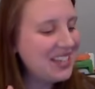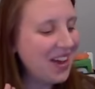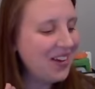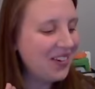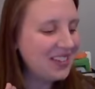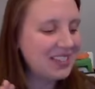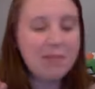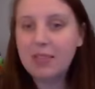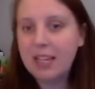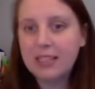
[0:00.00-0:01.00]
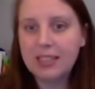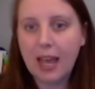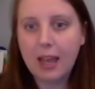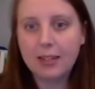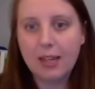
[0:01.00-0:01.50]
So some things
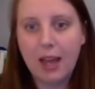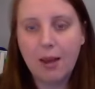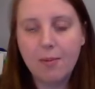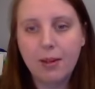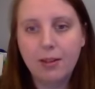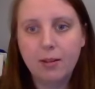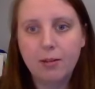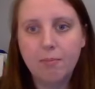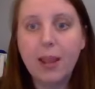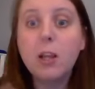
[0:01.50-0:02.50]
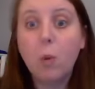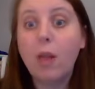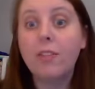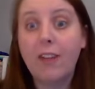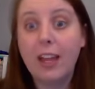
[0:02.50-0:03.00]
that might
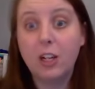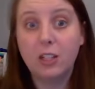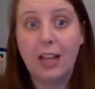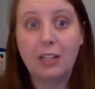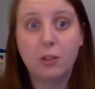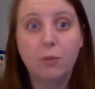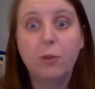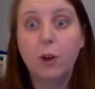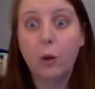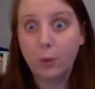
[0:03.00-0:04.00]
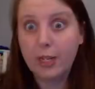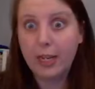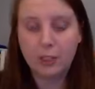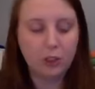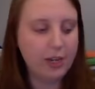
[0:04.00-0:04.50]
qualify your classroom for a
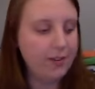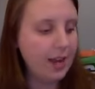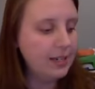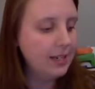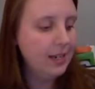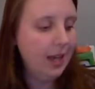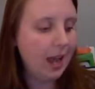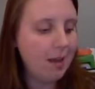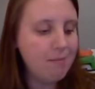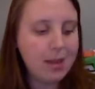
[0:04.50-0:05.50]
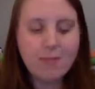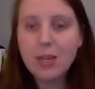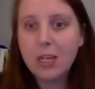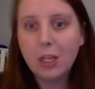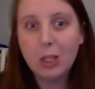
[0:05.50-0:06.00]
re-entry event.
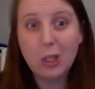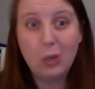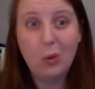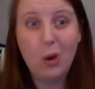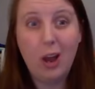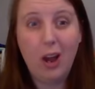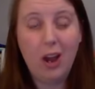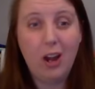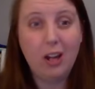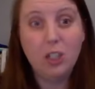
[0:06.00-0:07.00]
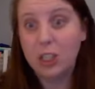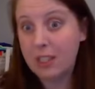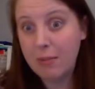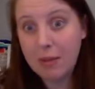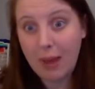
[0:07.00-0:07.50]
Maybe you are
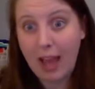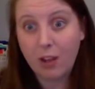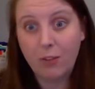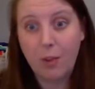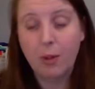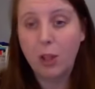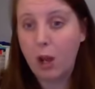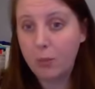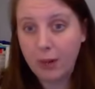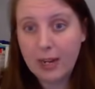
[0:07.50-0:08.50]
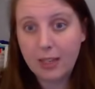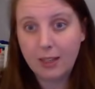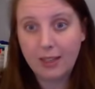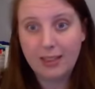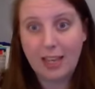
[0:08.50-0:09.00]
just coming back from a long
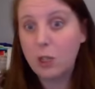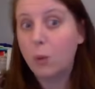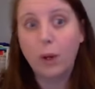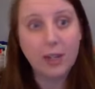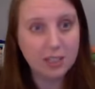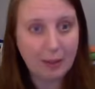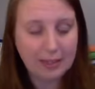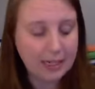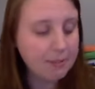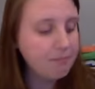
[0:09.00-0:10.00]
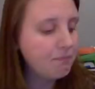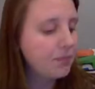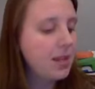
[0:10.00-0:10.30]
break that you weren't expecting.